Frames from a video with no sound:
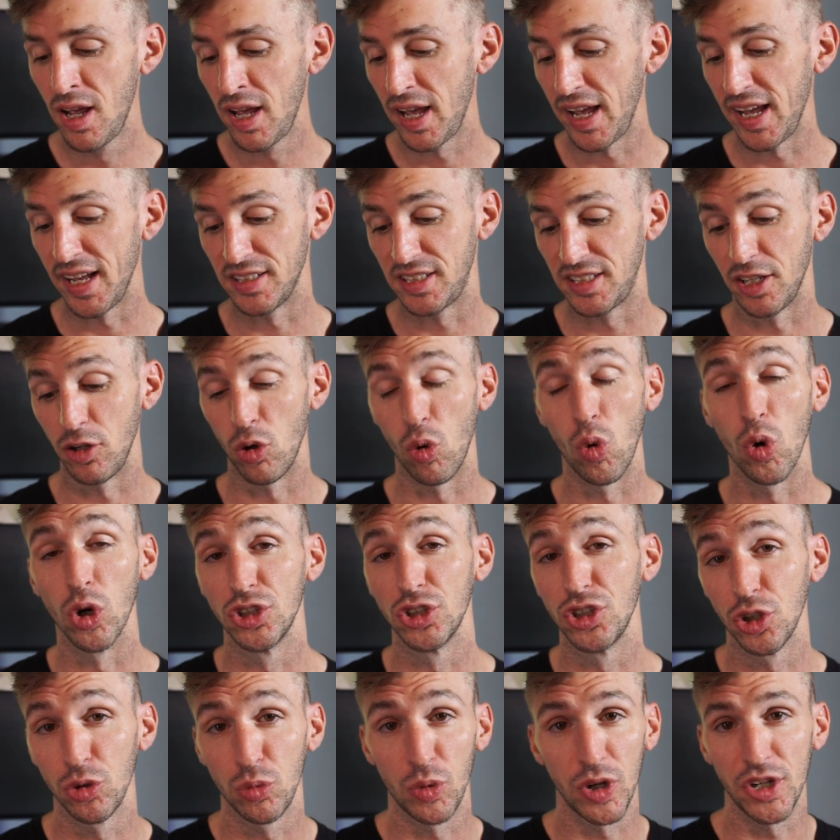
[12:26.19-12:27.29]
It's an
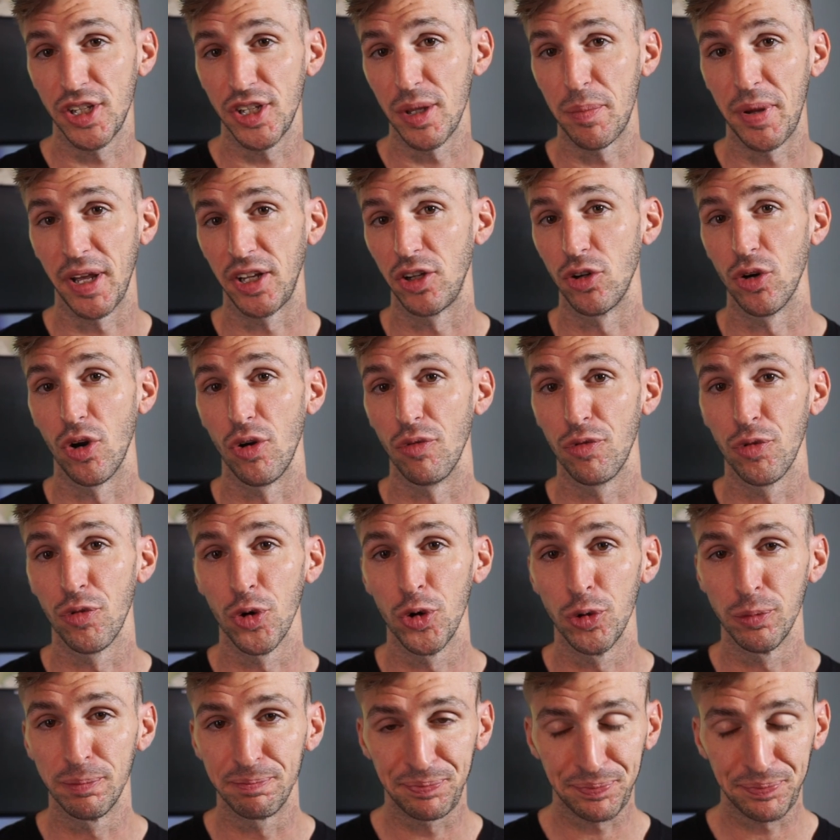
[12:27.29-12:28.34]
orchard where you can pick your own fruit.